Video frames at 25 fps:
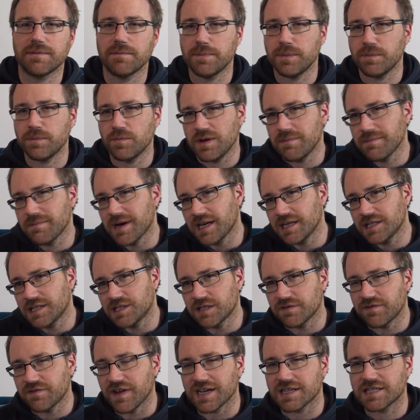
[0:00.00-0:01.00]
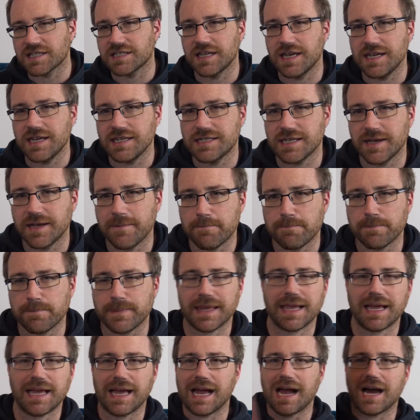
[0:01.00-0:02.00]
And we managed to vaccinate it
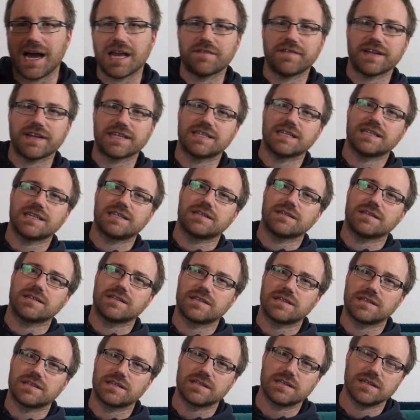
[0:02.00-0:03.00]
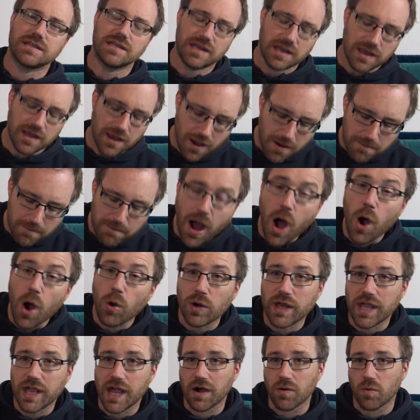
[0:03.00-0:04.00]
out of existence.
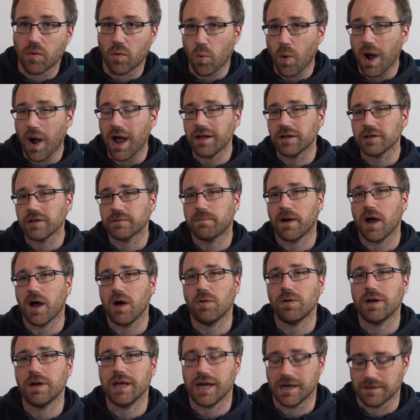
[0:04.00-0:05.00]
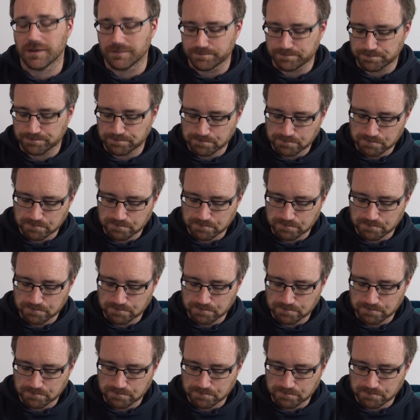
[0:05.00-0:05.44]
Polio, wild polio.